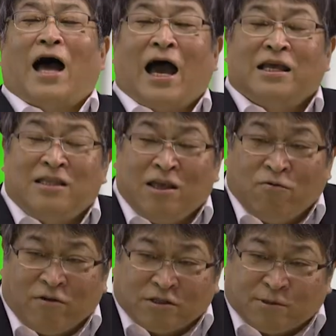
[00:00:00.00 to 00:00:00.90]
IT
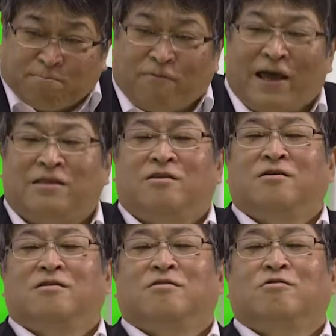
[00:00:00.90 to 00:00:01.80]
will spread
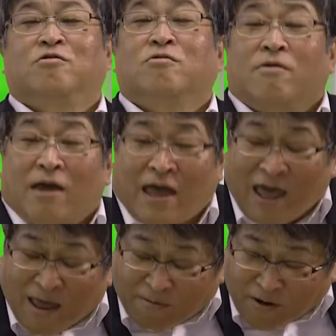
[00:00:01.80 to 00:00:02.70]
to
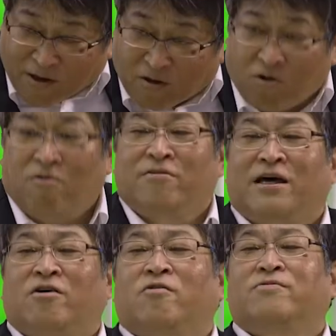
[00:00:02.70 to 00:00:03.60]
every corner
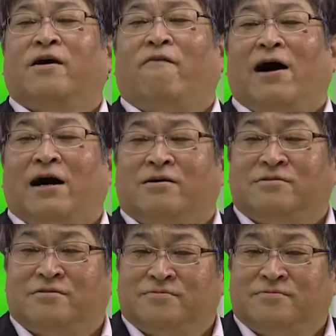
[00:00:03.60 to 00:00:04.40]
of the world